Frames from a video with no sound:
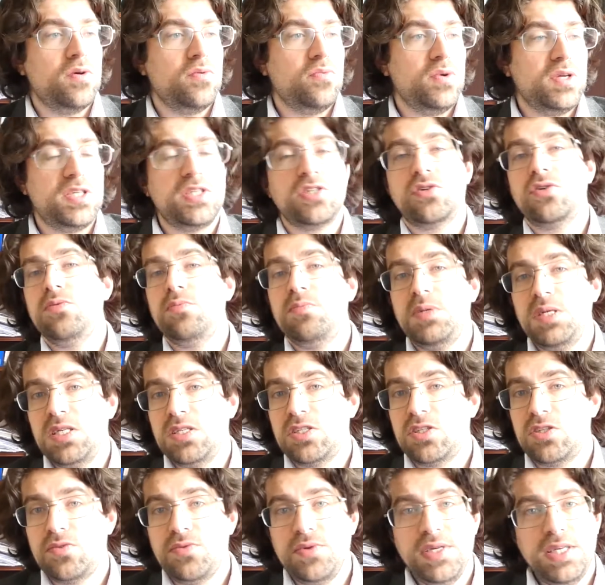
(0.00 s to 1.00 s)
which could be a
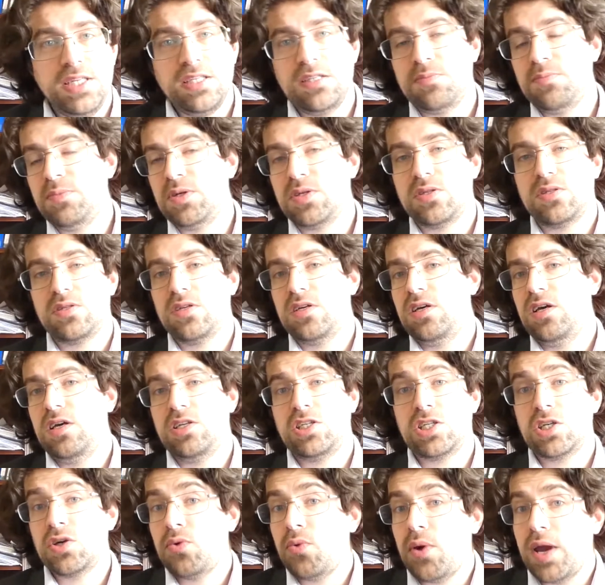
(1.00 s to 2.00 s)
street, but a
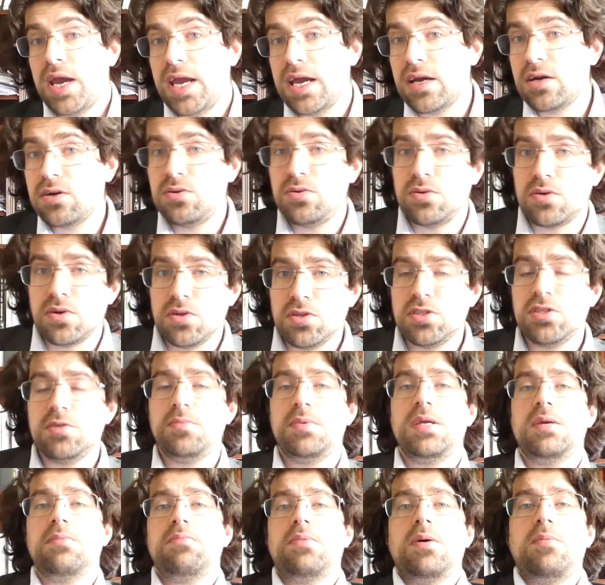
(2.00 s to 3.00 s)
square could also
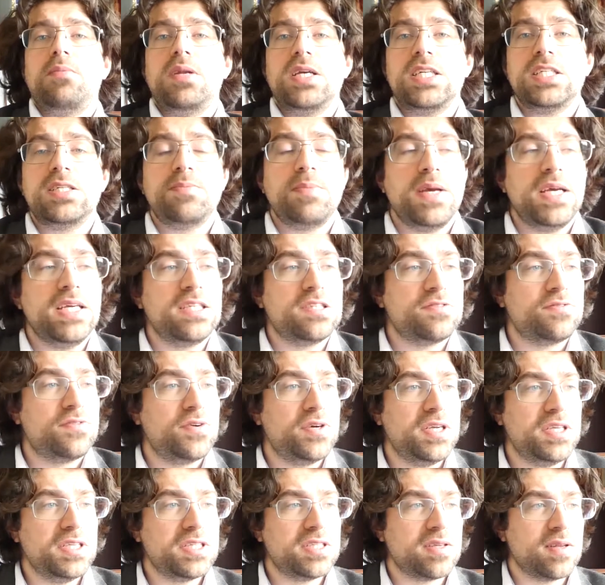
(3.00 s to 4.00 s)
be a public space,
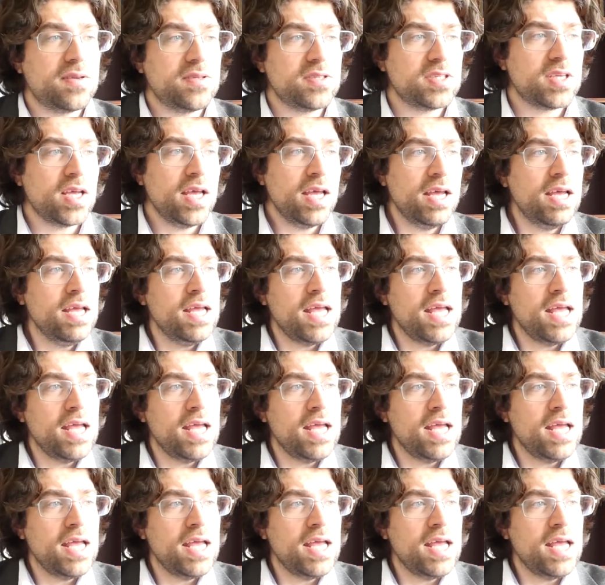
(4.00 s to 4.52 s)
for instance.